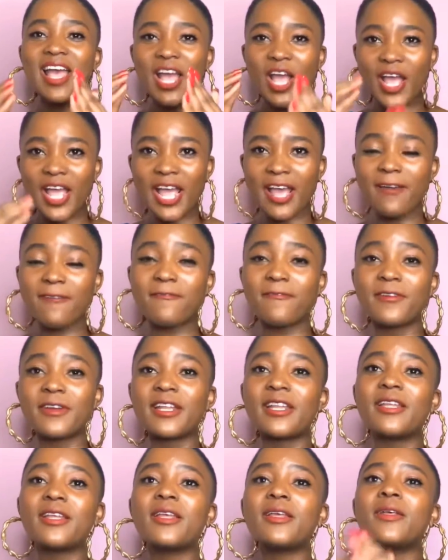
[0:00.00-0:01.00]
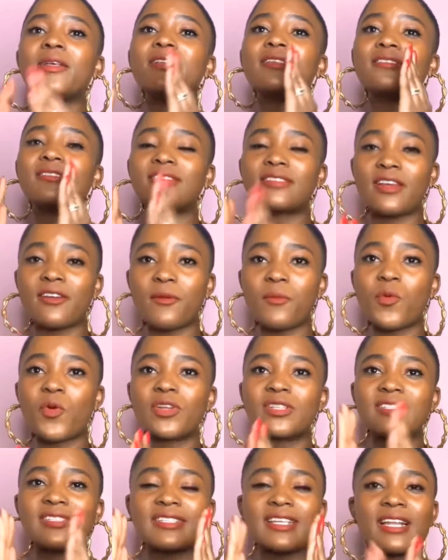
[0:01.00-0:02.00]
Every ceremony,
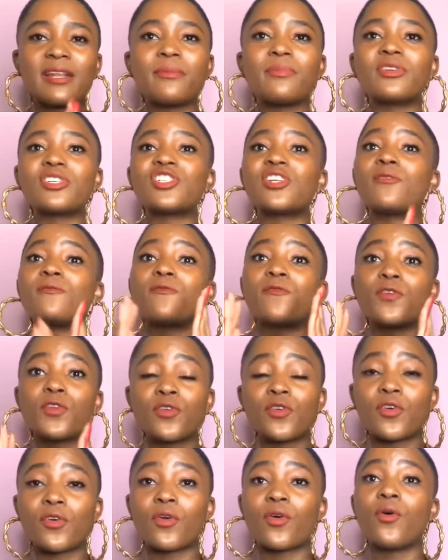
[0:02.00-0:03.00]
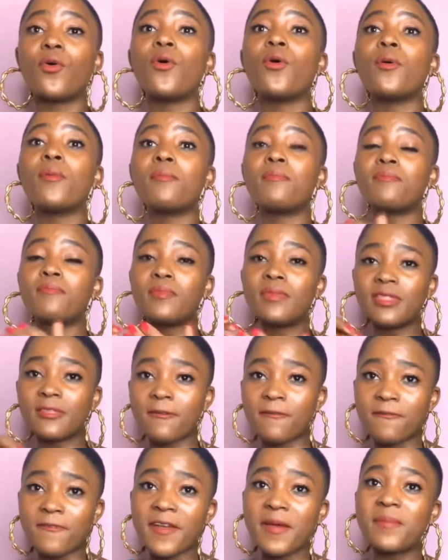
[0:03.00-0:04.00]
celebration, funeral, the
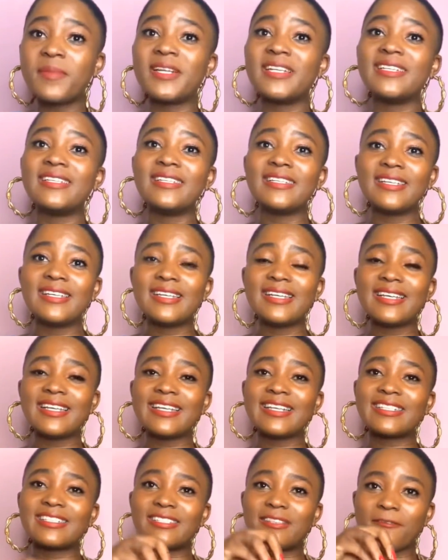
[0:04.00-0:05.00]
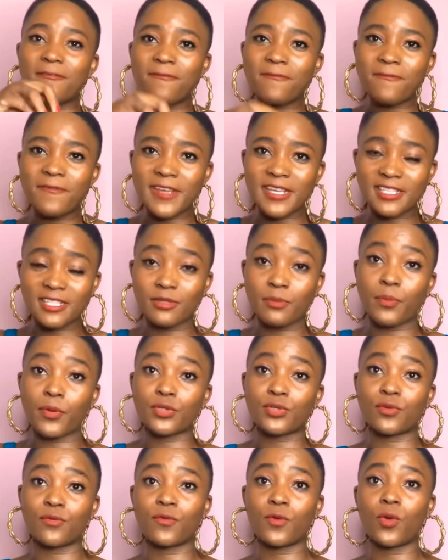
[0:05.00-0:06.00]
family is the first port
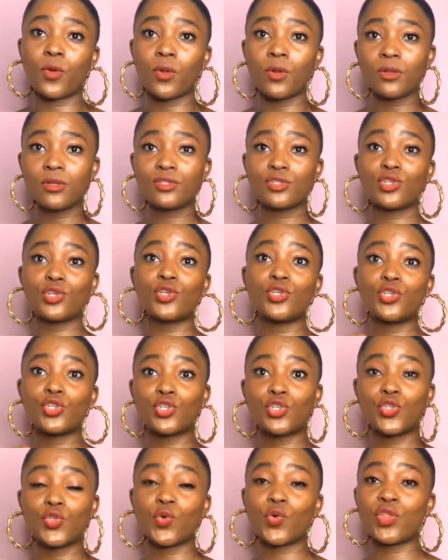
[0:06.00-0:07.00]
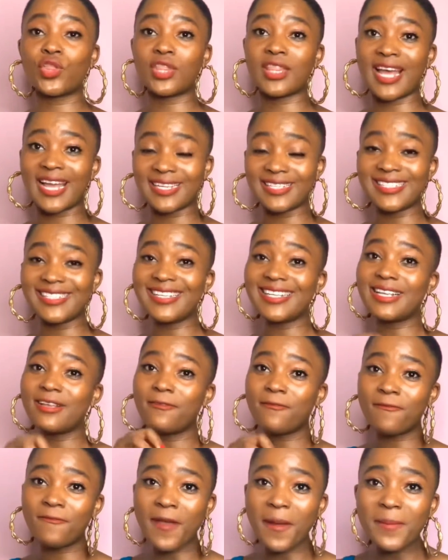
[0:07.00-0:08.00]
of call. So you should know that
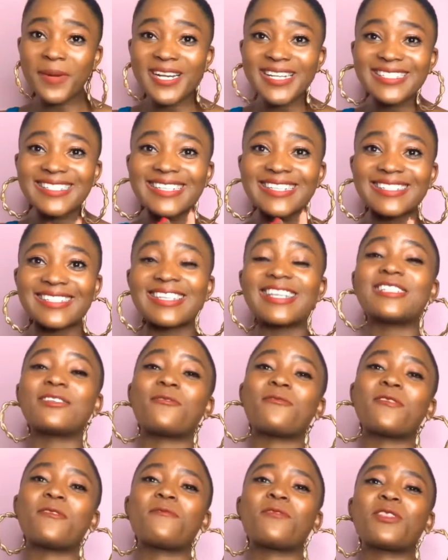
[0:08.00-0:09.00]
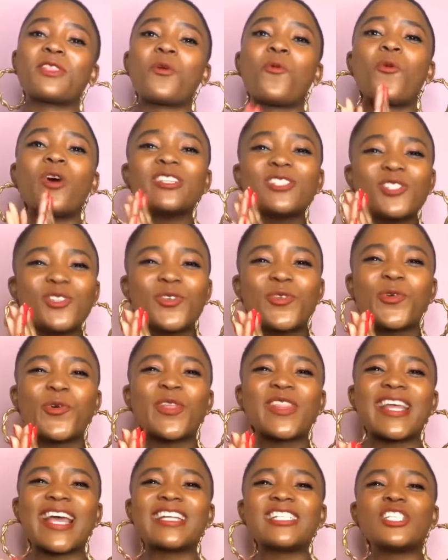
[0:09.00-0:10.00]
family is the center of everything. Once you know
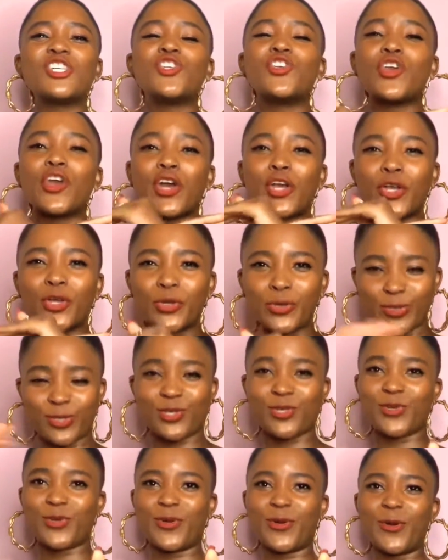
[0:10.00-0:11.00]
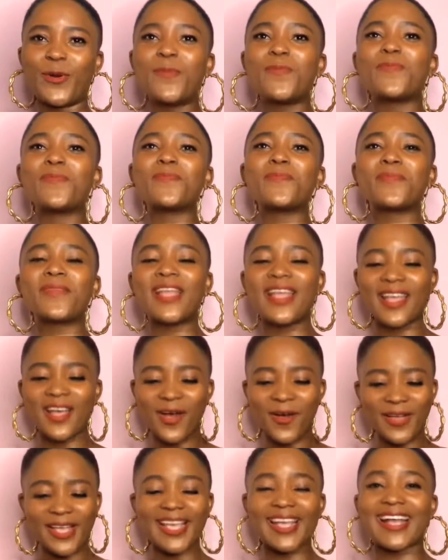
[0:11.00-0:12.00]
that, you're good to go.
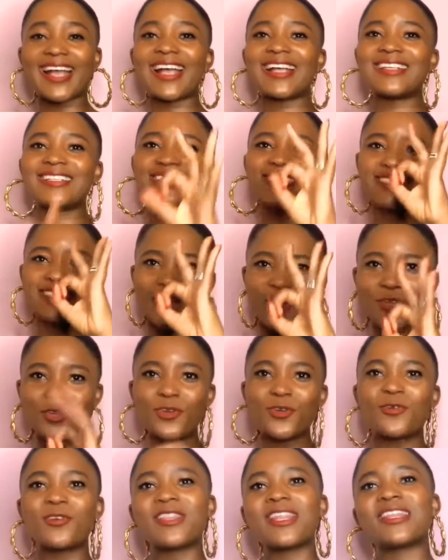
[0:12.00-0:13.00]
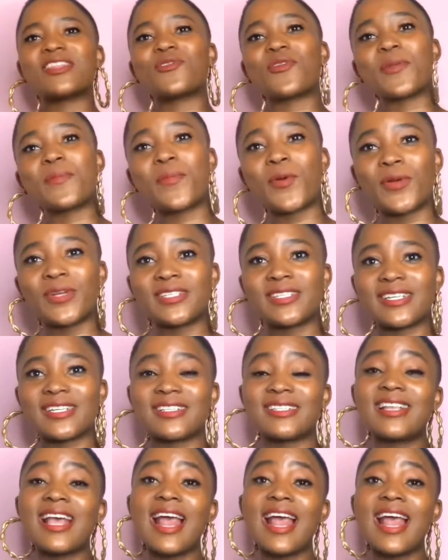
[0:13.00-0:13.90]
Okay guys, now you know the 3 pointers.